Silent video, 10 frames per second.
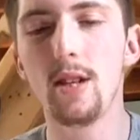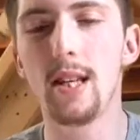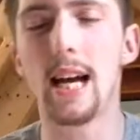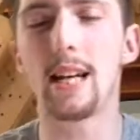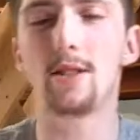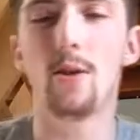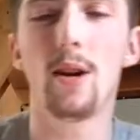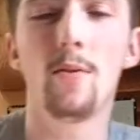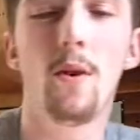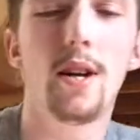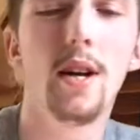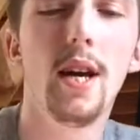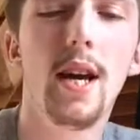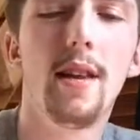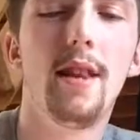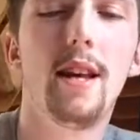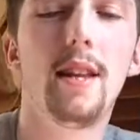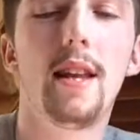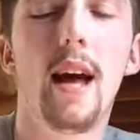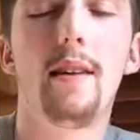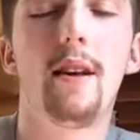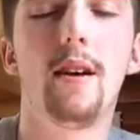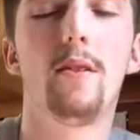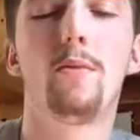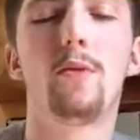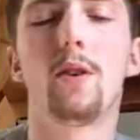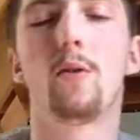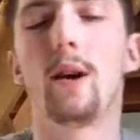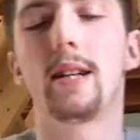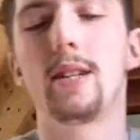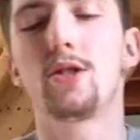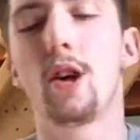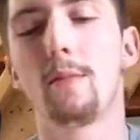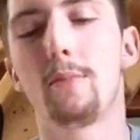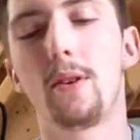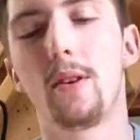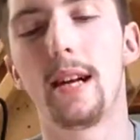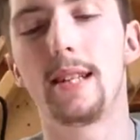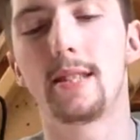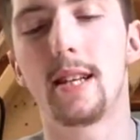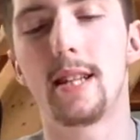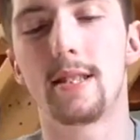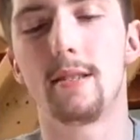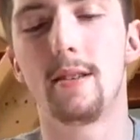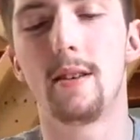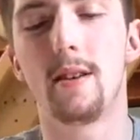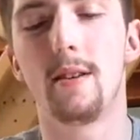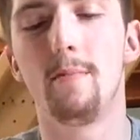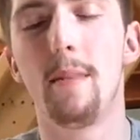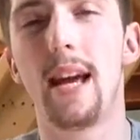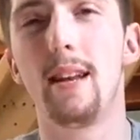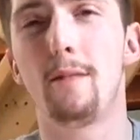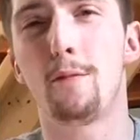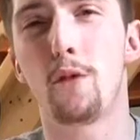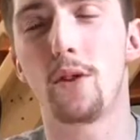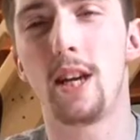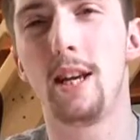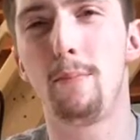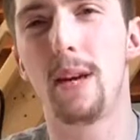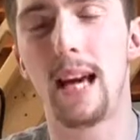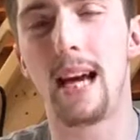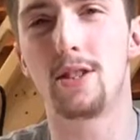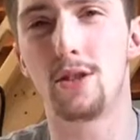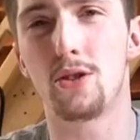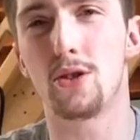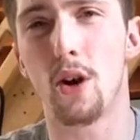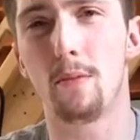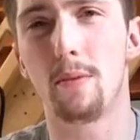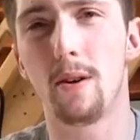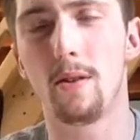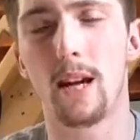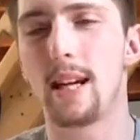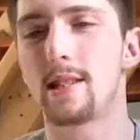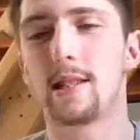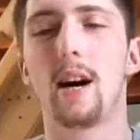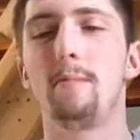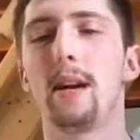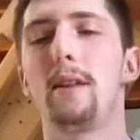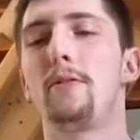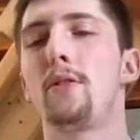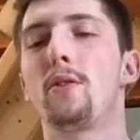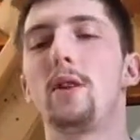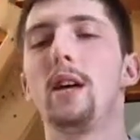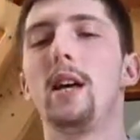Yes, so I don't want, and real quick, this sharpener is made for keeping edges sharp. Okay, it's not made for,